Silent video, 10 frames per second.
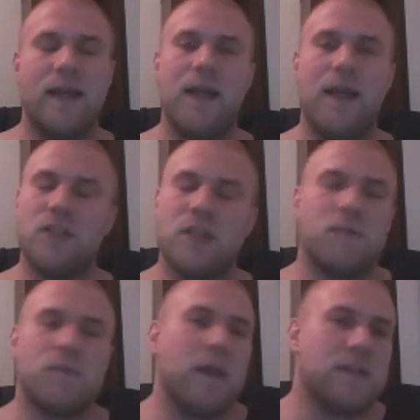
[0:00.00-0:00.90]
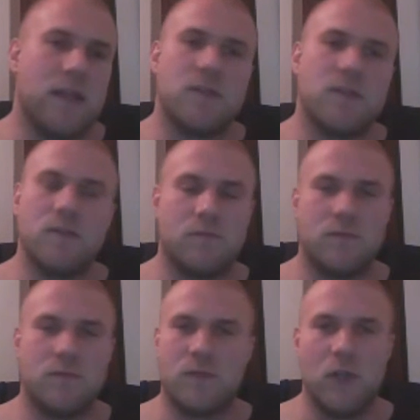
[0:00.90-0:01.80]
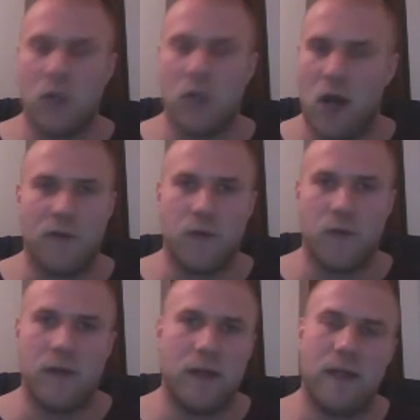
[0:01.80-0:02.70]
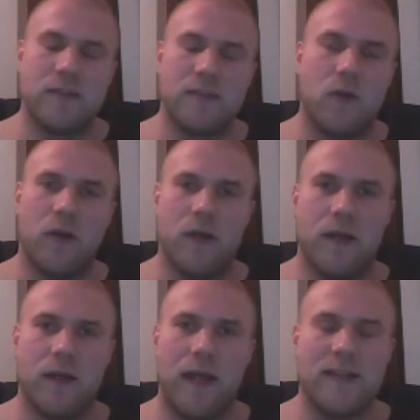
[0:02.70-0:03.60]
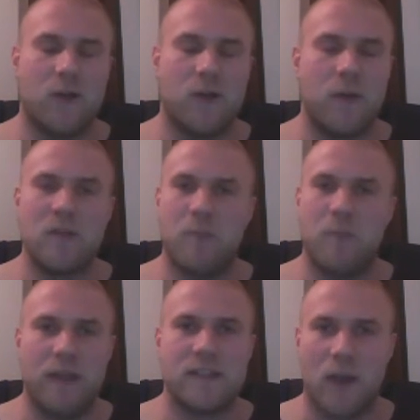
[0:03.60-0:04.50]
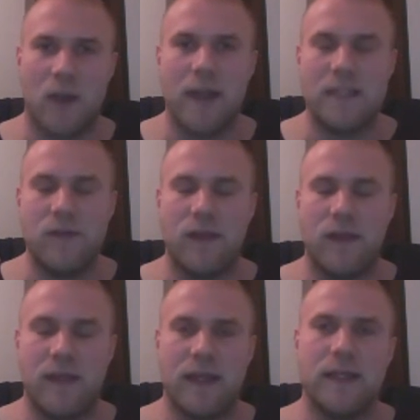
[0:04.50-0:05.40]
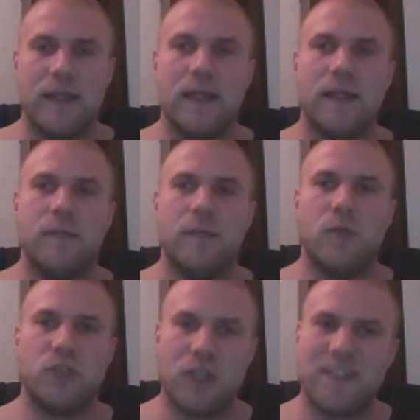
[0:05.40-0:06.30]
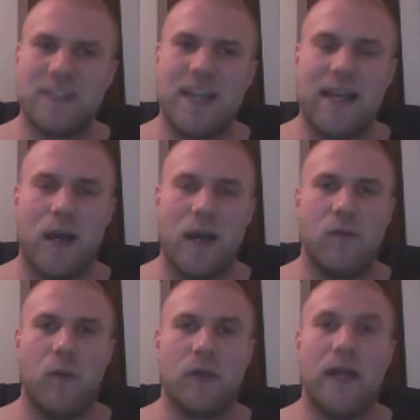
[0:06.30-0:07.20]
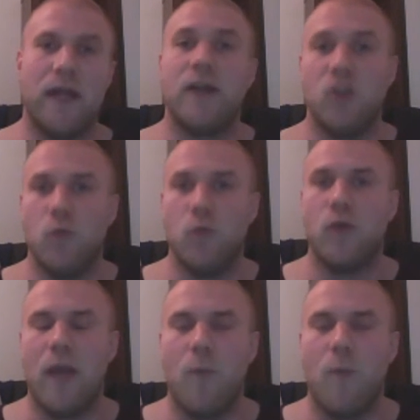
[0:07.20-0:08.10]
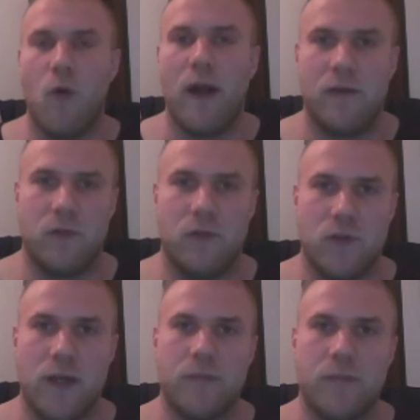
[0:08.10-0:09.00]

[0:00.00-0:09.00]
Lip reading: It just makes sense to look after it. Yeah, it's not it hasn't got to be this big scientific thing, but just take care of your body and you will get more out of your training.